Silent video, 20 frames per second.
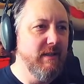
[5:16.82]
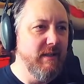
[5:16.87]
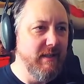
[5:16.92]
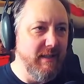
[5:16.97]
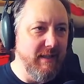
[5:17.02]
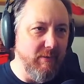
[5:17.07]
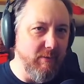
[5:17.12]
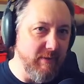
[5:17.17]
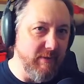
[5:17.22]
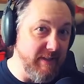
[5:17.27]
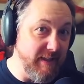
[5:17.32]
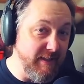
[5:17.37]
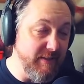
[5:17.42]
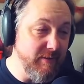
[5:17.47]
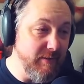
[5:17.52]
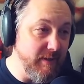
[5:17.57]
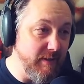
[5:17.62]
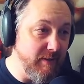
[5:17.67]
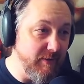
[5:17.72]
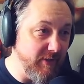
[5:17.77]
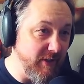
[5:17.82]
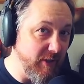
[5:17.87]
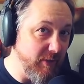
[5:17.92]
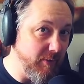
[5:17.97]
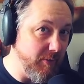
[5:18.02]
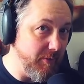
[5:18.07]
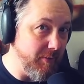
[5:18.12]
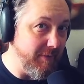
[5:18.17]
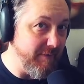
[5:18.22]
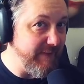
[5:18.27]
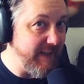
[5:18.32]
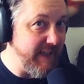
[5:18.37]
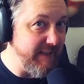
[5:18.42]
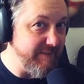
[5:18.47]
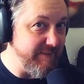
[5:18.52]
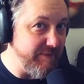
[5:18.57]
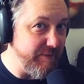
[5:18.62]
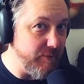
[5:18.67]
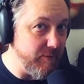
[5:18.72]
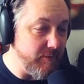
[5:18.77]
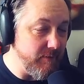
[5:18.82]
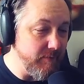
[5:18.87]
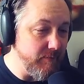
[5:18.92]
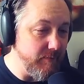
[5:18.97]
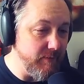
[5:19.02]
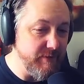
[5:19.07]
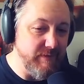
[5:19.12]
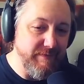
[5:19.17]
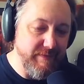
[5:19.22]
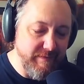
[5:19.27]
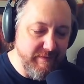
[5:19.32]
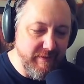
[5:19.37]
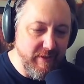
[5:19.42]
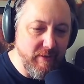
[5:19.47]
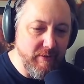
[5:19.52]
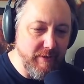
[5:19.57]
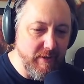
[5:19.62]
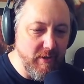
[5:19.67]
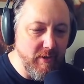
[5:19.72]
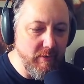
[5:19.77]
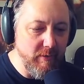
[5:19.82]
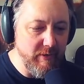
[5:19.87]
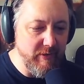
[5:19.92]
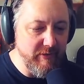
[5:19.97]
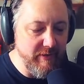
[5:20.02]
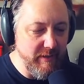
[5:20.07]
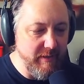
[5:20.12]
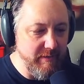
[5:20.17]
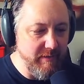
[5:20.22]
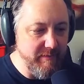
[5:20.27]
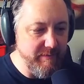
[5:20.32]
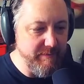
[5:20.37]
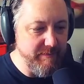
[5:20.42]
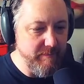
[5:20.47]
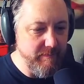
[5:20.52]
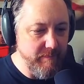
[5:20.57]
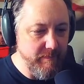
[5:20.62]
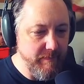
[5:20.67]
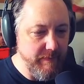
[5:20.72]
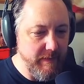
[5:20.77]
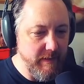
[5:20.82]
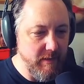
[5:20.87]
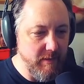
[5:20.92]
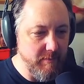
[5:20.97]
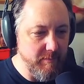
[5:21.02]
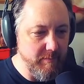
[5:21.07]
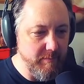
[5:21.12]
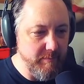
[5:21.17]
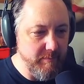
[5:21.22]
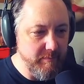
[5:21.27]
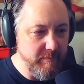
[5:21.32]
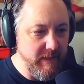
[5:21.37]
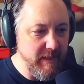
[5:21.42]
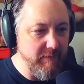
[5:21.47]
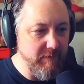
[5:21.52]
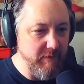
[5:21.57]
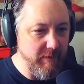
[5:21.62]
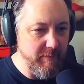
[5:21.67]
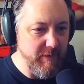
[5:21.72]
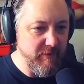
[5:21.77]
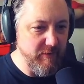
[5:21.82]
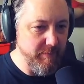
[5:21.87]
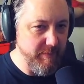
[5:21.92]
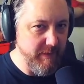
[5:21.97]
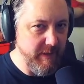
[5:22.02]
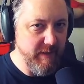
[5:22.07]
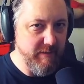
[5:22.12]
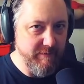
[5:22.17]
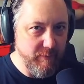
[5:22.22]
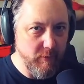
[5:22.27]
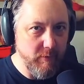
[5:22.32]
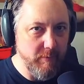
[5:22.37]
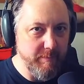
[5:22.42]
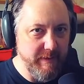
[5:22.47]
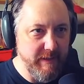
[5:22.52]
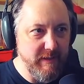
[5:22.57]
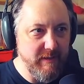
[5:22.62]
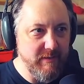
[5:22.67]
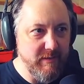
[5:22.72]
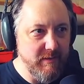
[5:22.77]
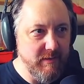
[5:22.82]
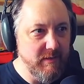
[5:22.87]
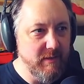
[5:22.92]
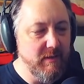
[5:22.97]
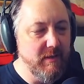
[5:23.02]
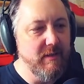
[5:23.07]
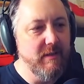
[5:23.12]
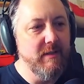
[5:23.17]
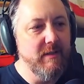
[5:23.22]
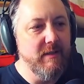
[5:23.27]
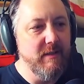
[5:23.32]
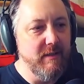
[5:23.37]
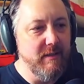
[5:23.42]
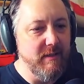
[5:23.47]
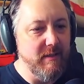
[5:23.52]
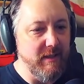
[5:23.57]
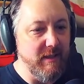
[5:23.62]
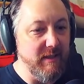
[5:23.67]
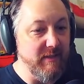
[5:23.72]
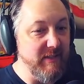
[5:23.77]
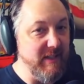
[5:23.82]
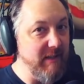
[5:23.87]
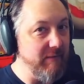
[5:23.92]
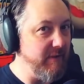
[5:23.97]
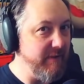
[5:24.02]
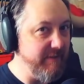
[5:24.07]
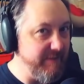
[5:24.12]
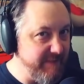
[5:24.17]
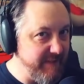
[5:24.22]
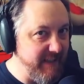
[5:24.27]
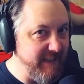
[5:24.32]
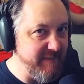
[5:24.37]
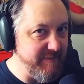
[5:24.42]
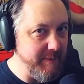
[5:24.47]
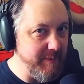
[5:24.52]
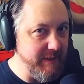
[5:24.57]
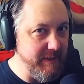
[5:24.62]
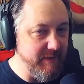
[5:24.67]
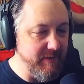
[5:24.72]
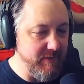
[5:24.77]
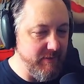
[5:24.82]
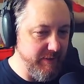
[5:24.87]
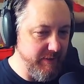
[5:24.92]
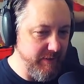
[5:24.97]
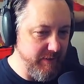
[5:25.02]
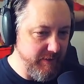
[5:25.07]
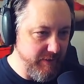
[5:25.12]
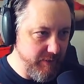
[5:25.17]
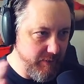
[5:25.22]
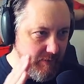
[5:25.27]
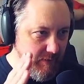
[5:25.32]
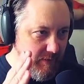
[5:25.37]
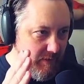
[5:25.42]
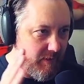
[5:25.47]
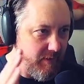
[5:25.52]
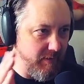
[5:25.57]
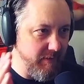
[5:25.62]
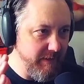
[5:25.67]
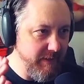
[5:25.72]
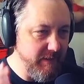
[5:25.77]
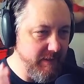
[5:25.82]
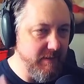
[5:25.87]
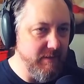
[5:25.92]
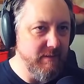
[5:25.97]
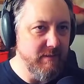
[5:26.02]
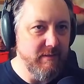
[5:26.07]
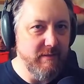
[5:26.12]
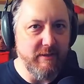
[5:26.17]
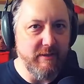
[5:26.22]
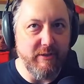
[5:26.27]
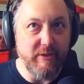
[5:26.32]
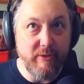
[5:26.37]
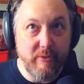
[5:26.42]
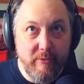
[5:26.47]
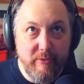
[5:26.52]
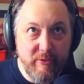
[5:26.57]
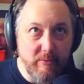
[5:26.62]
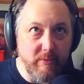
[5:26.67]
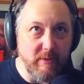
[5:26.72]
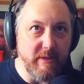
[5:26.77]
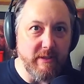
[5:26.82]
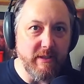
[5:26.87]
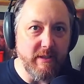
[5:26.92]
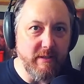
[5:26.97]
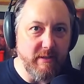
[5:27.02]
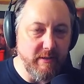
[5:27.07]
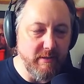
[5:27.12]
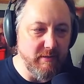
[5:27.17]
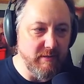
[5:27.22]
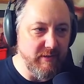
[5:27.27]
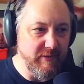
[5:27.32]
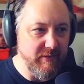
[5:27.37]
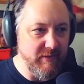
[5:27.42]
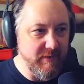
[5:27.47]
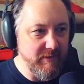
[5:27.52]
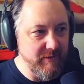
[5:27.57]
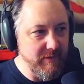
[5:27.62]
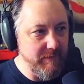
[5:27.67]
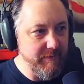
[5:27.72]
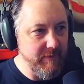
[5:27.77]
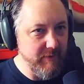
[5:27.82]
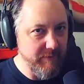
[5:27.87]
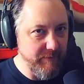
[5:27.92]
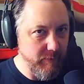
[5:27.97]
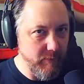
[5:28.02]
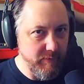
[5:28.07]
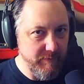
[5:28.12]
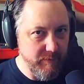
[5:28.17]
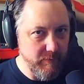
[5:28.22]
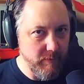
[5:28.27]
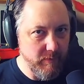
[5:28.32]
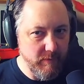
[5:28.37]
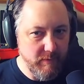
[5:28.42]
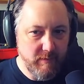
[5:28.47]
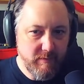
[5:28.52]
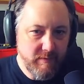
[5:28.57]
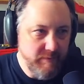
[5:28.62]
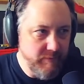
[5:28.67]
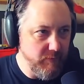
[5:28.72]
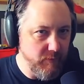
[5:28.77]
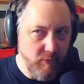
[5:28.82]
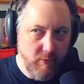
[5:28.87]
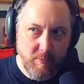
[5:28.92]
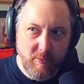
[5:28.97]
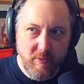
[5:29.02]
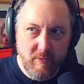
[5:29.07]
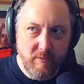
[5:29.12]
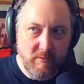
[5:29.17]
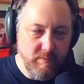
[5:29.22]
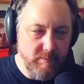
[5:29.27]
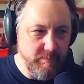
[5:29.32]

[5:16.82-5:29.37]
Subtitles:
What they do here is they go into a 5/4, which if you don't know, instead of every measure being 4 beats, it's every 5 beats. So you're already, usually you're listening to stuff that's 4/4, normal